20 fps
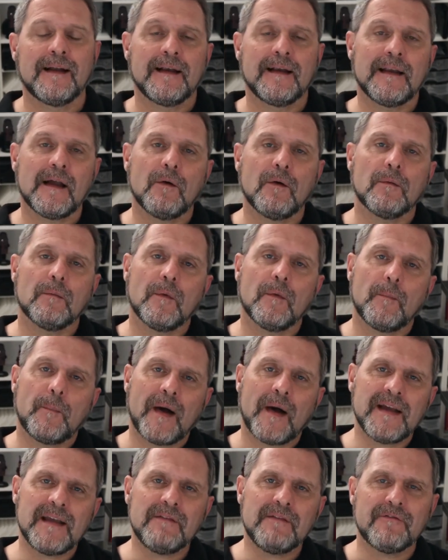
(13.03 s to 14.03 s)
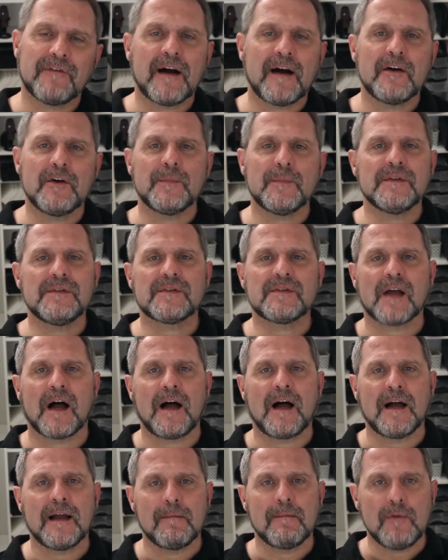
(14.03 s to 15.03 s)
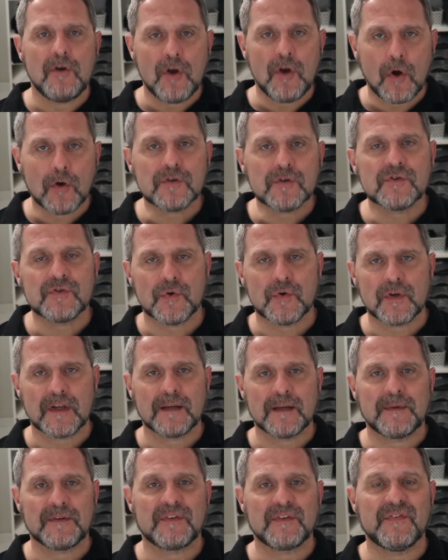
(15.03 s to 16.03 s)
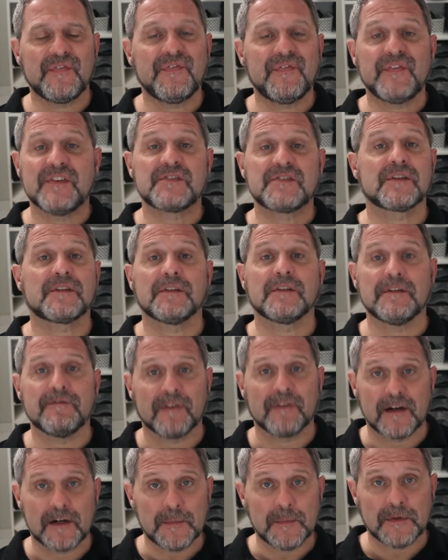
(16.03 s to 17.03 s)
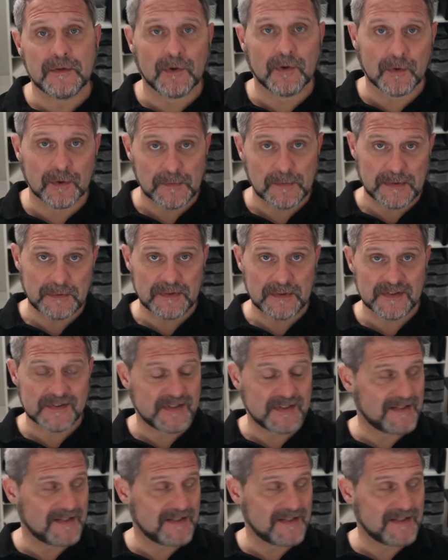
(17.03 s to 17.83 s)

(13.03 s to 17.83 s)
Now, by environment, I'm not talking about the physical environment all around us,